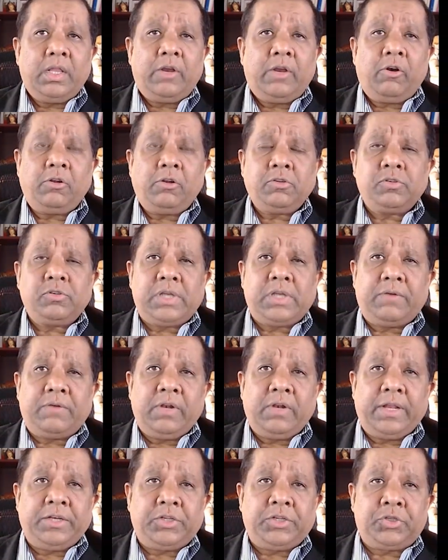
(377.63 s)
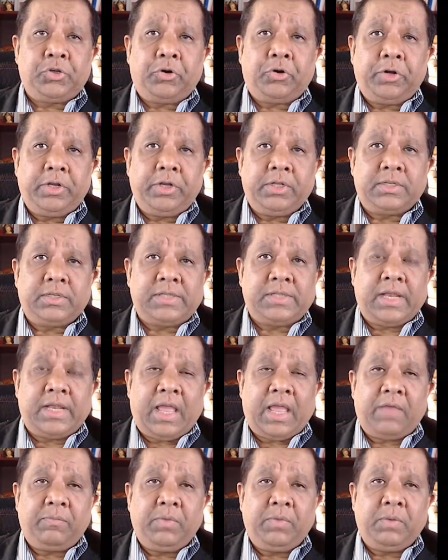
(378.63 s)
There are also several editorials that
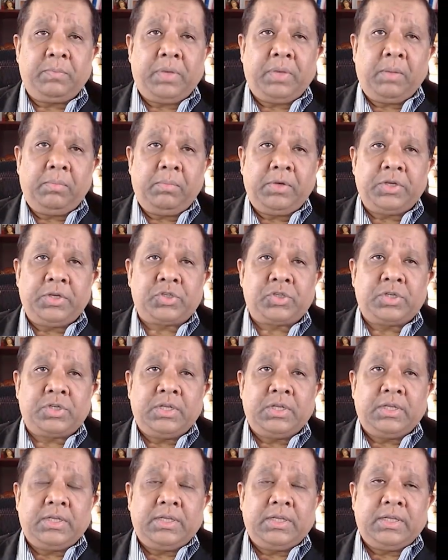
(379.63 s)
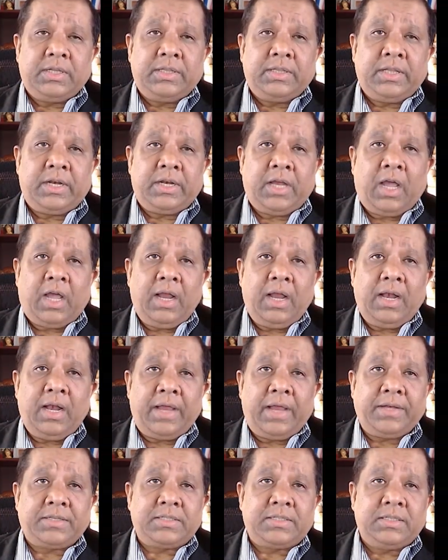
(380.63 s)
have been published that
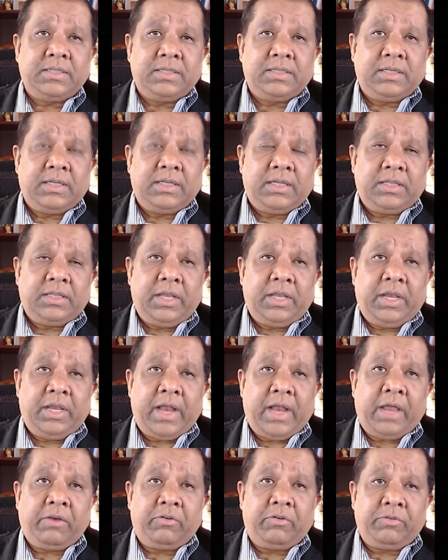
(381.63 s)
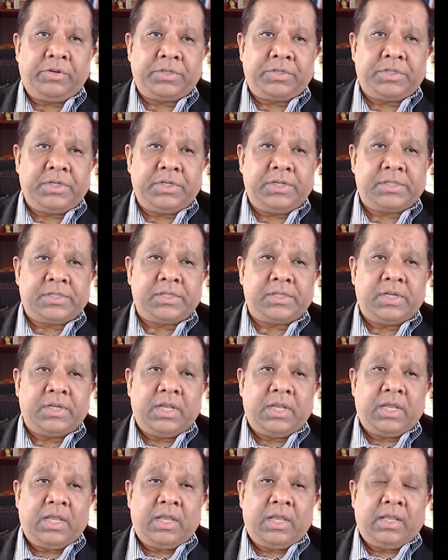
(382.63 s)
highlight the inaccuracies
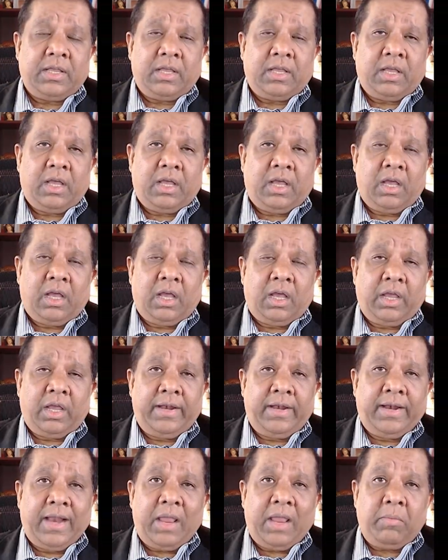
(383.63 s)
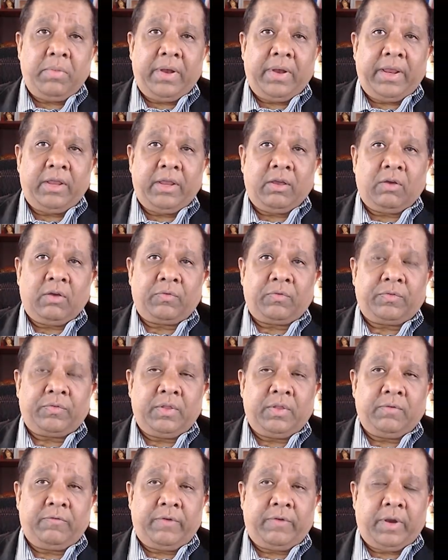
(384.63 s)
in labeling of
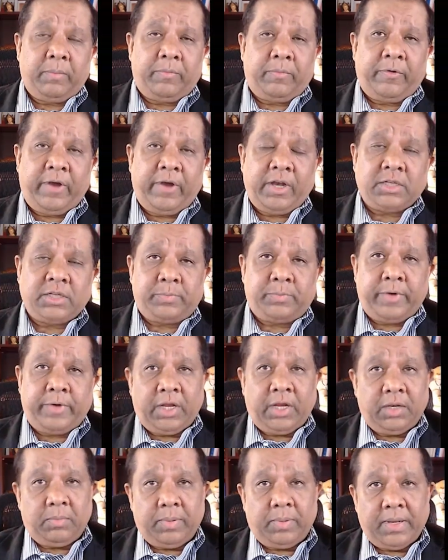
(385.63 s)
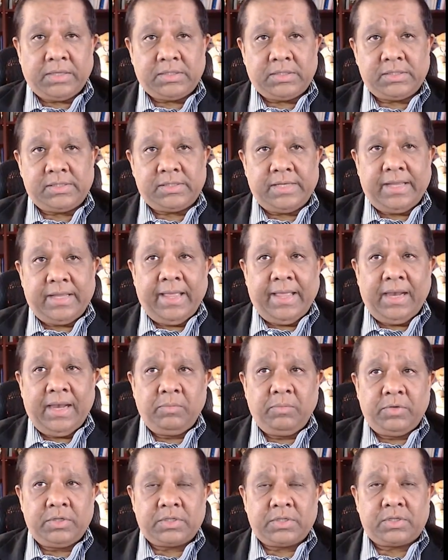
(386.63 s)
the various brachial plexus
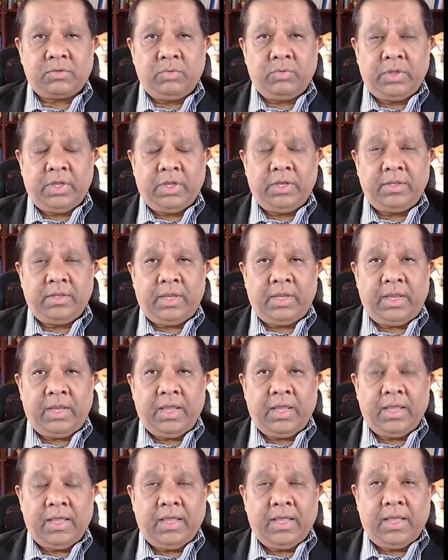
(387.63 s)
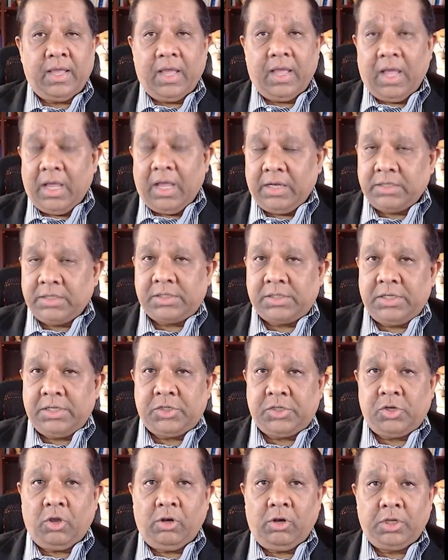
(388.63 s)
elements within the
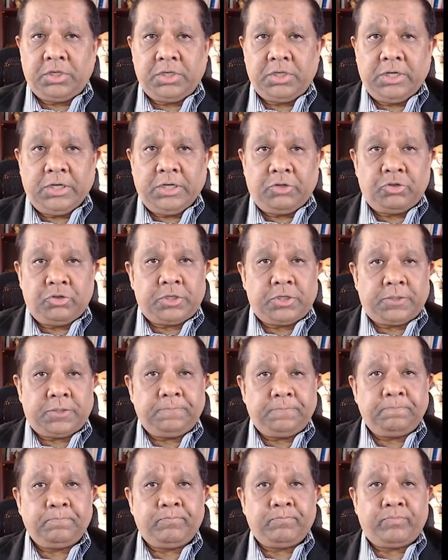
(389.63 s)
anesthesiology literature.